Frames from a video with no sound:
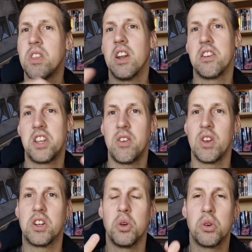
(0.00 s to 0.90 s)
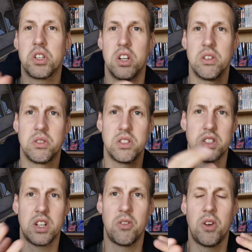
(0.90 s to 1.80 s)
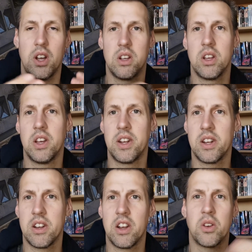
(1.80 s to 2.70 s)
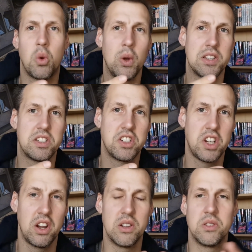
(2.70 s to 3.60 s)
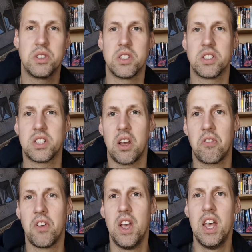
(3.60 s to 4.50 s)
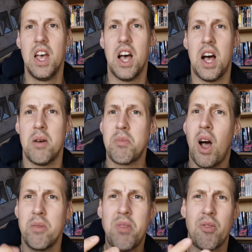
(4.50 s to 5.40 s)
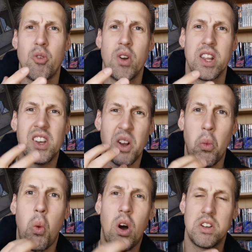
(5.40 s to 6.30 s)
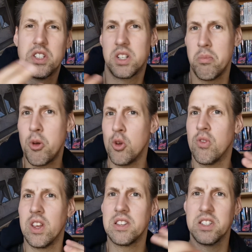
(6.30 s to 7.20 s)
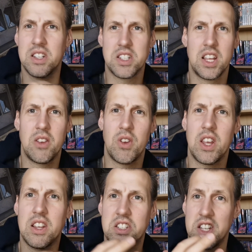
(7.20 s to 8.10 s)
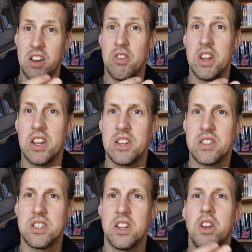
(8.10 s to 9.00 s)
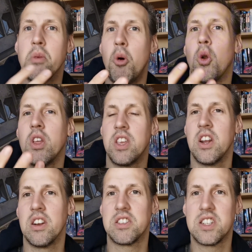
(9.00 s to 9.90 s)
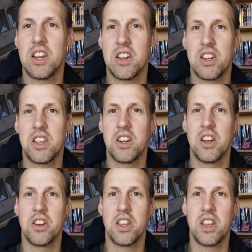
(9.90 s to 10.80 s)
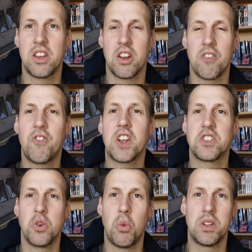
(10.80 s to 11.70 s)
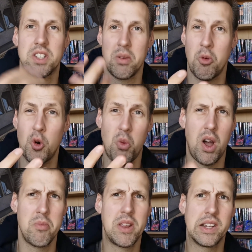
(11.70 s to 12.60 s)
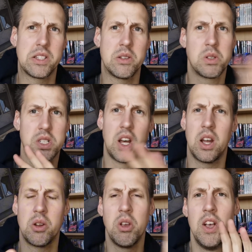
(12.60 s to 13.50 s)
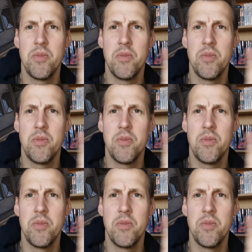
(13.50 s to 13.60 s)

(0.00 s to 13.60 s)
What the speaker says: TV talk shows and stuff, and quiz shows and stuff. I'm never really going to watch the movies and the TV series, and the more the kind of fictional ones are the more what I'm into. So